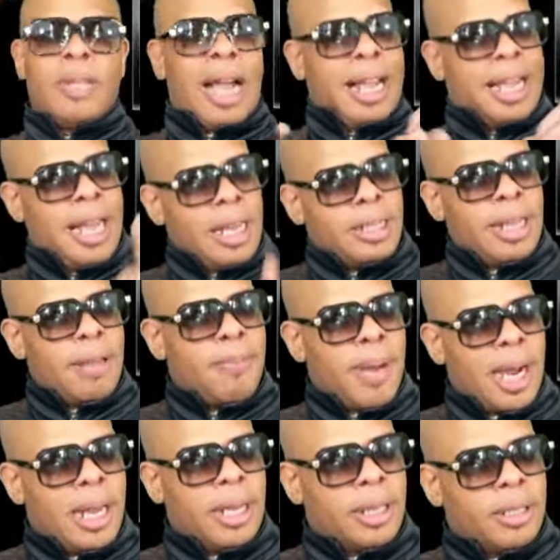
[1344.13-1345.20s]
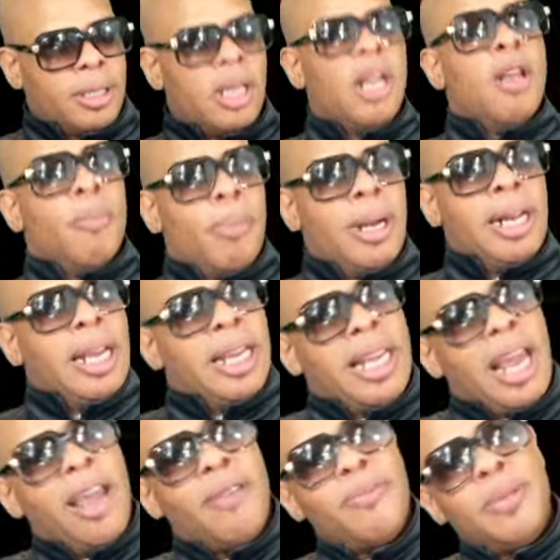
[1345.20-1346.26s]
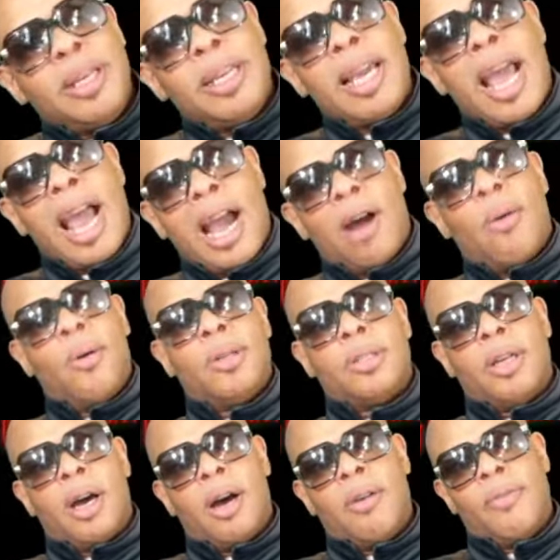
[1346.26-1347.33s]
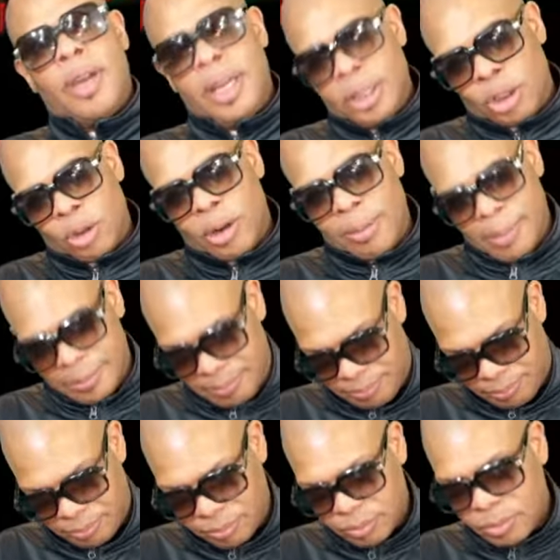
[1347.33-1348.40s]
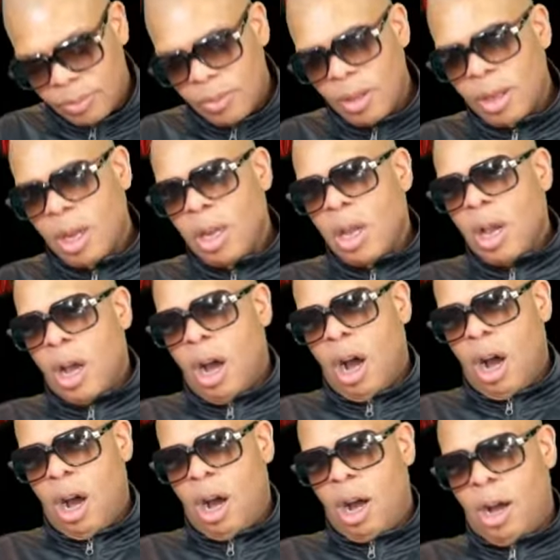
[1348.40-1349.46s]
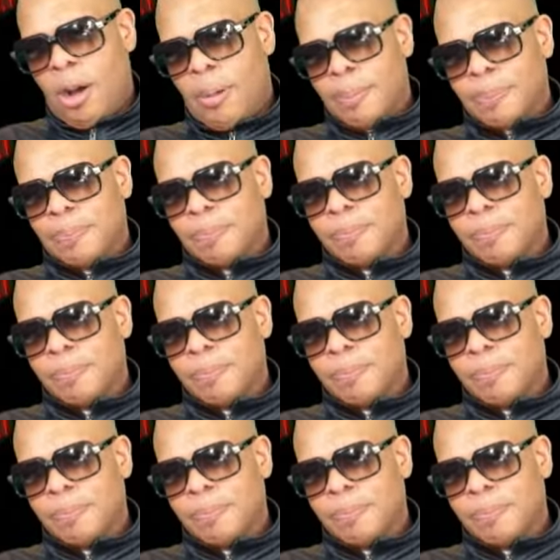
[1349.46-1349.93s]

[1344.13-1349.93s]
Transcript: I can't say mindless, but it gave me hours of enjoyment. Um,